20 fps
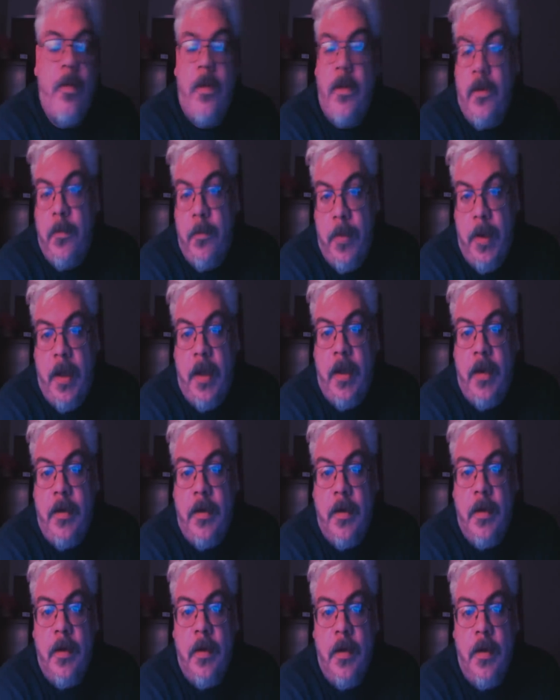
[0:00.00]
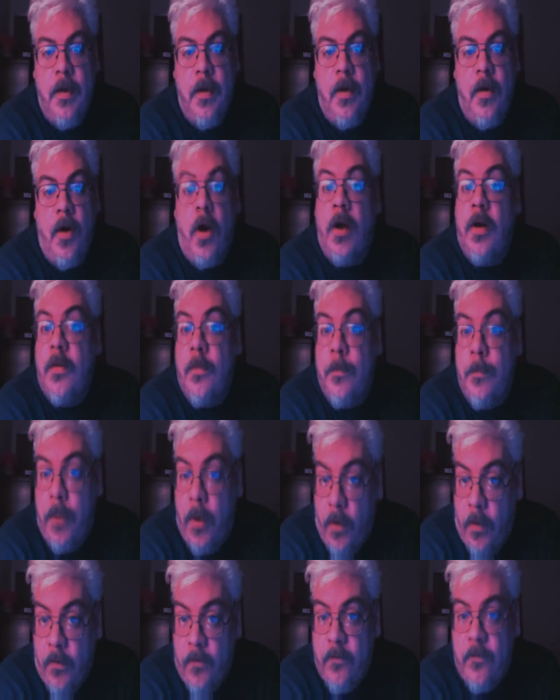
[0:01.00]
the debate or
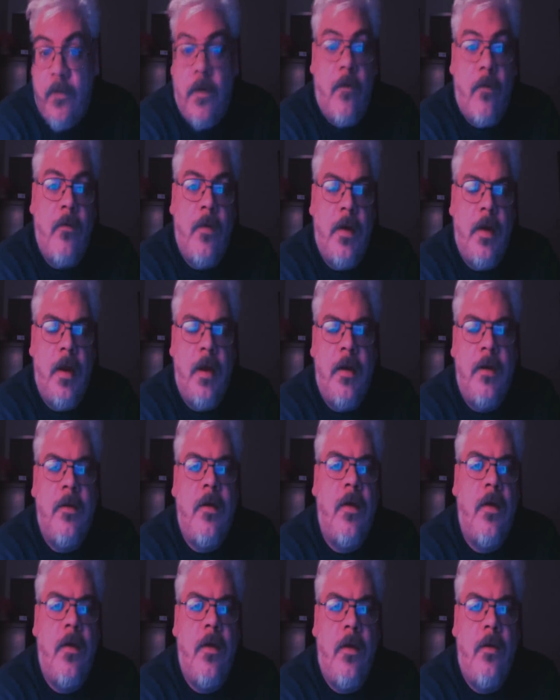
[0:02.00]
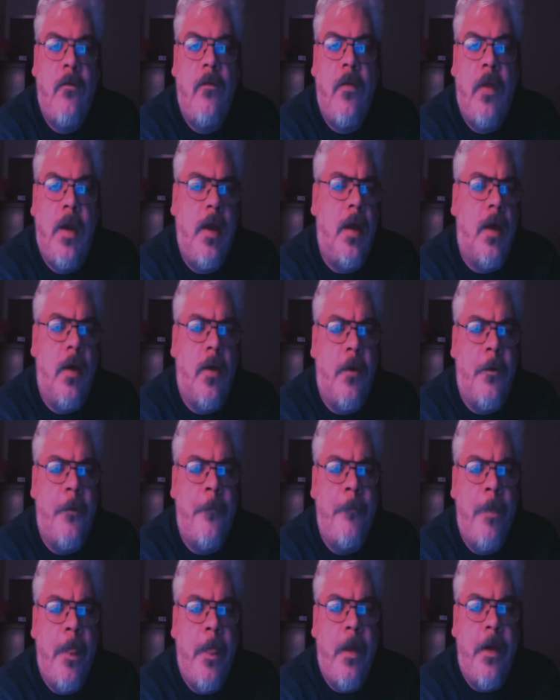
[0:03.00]
parts of it into their video,
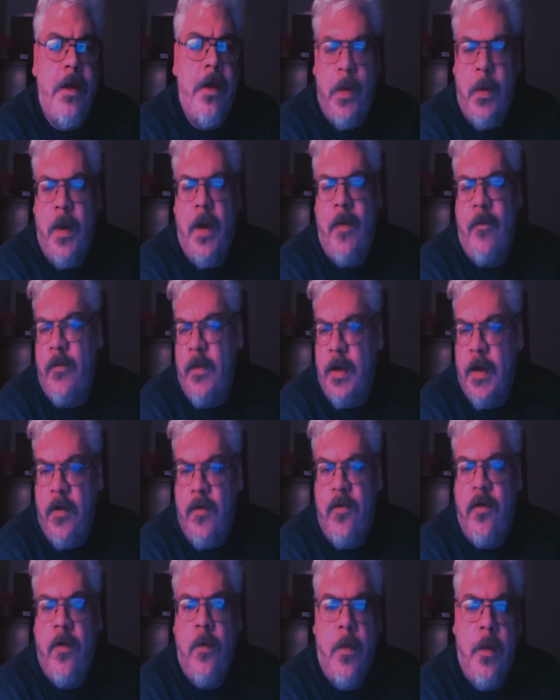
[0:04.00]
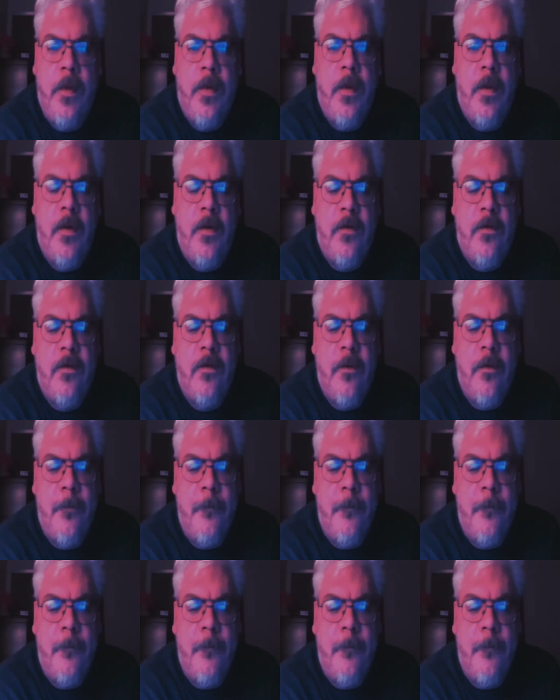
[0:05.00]
you have an issue with this?